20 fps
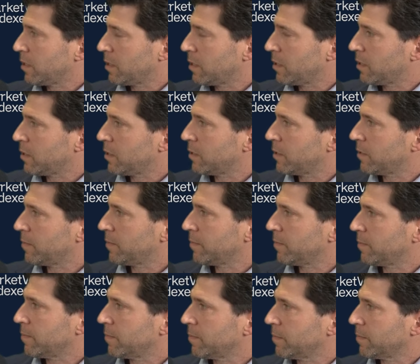
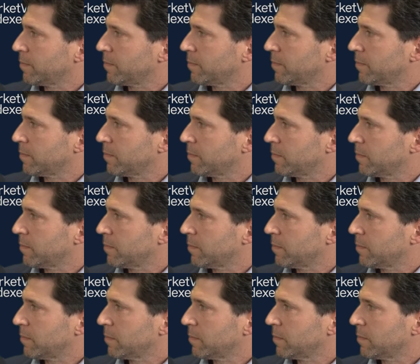
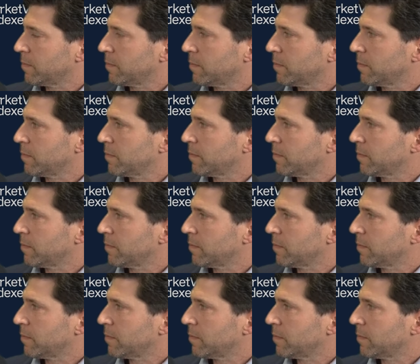No words are spoken by the person on screen.